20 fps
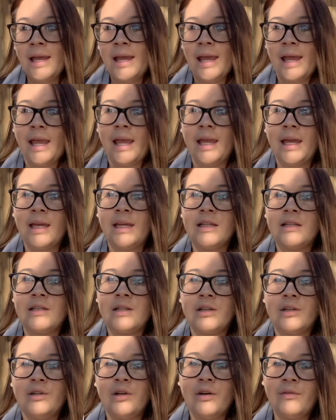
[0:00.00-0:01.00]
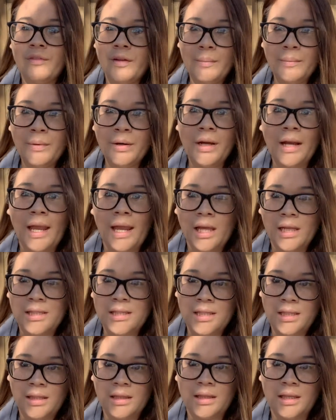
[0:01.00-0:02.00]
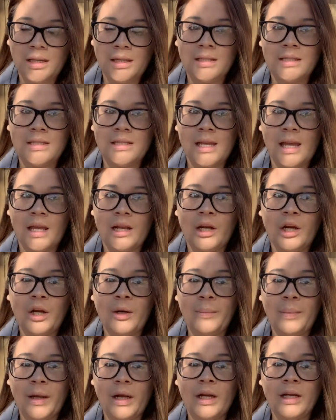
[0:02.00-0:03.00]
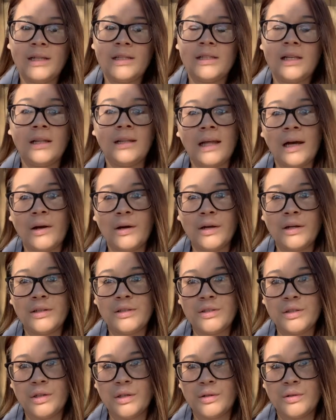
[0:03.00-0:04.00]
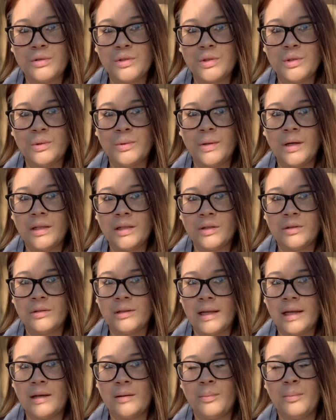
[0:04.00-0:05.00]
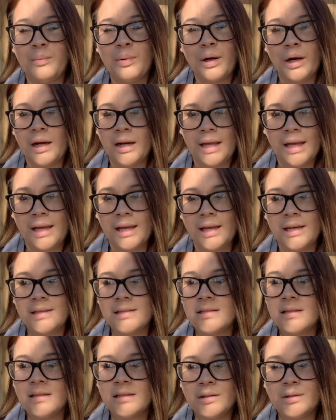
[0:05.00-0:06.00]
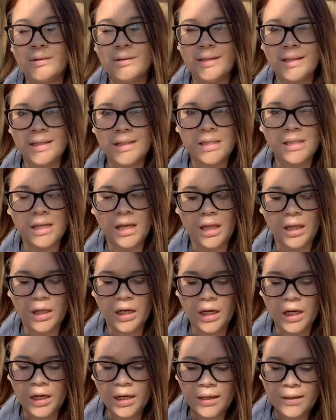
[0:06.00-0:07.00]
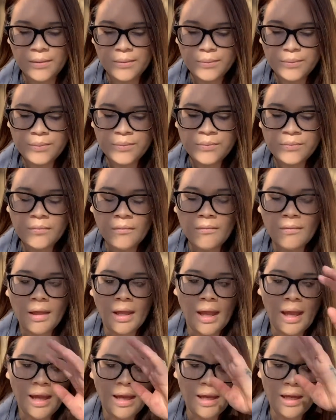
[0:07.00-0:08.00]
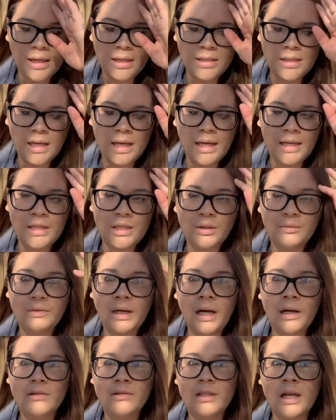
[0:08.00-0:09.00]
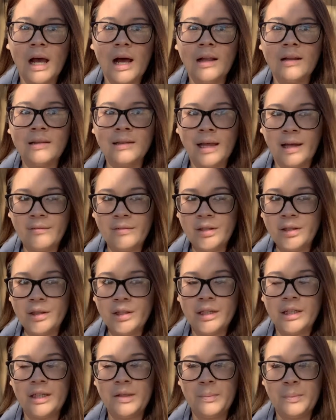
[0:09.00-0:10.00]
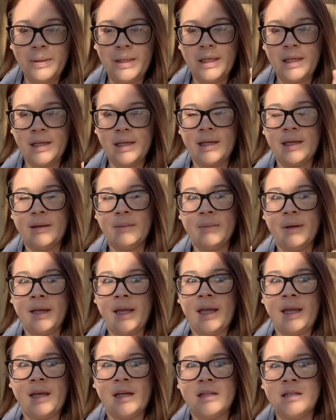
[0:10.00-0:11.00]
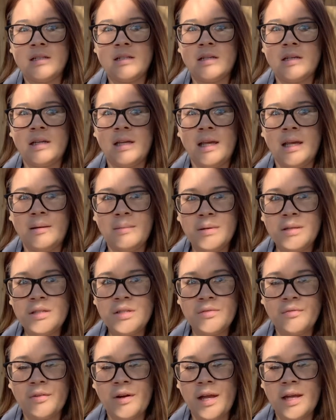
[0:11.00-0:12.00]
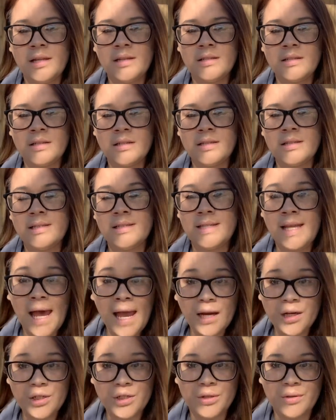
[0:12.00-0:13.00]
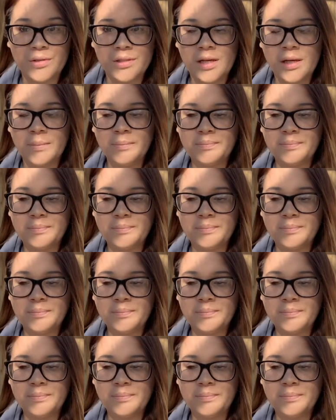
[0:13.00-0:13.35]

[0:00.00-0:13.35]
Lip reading: And November 18th hits, and her parents allow her to go to a little, like, party, I guess, a little get together. And it's around 11:30 p.m. and Emma's friend Zach shows up.